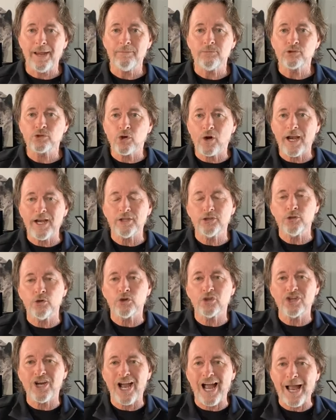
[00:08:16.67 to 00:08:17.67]
I'm trying
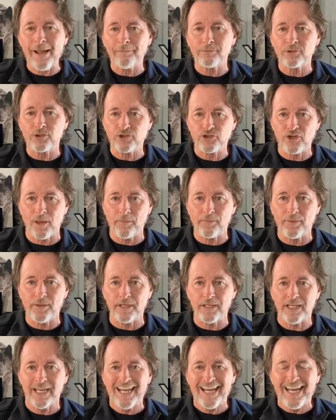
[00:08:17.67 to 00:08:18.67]
to accomplish
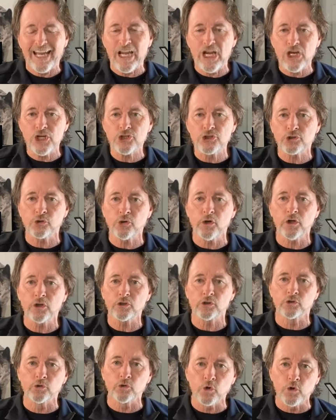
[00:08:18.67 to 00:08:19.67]
something.
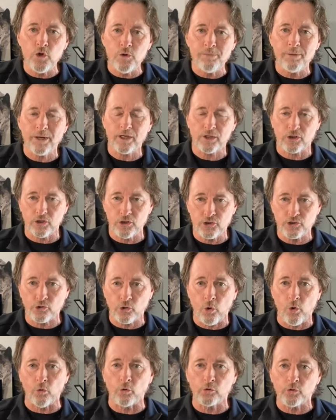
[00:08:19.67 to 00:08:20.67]
Intra-group
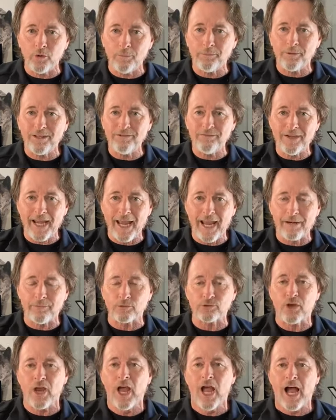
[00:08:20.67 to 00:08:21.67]
control, group living
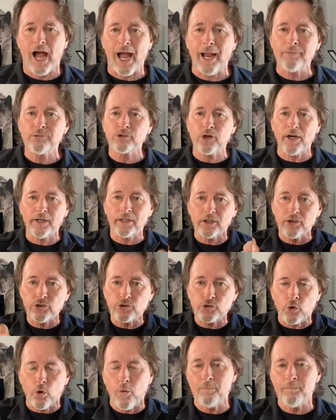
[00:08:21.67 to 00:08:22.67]
animals. I'm trying to
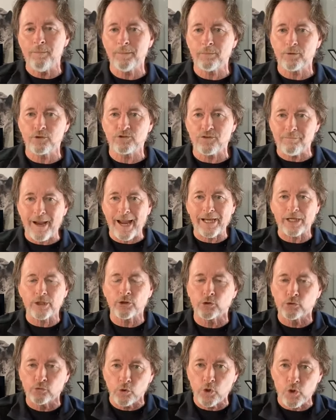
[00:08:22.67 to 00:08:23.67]
control members of
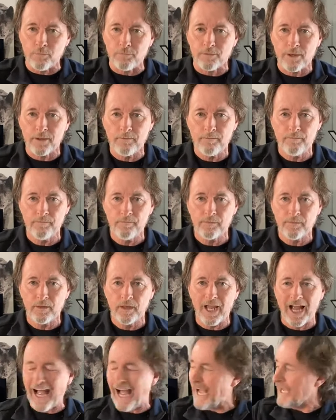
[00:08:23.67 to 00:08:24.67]
my group.
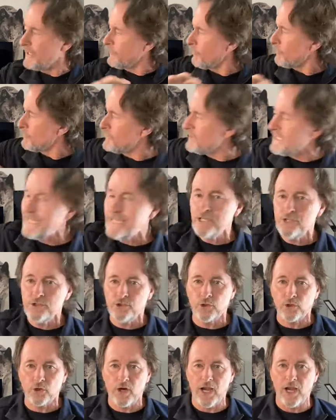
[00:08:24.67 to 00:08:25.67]
I don't
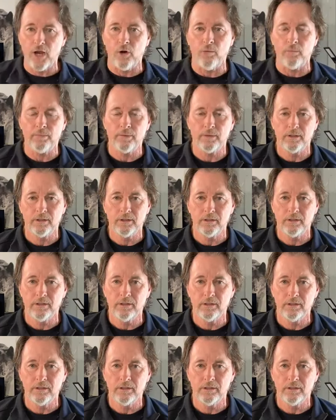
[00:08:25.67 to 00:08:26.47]
need your help.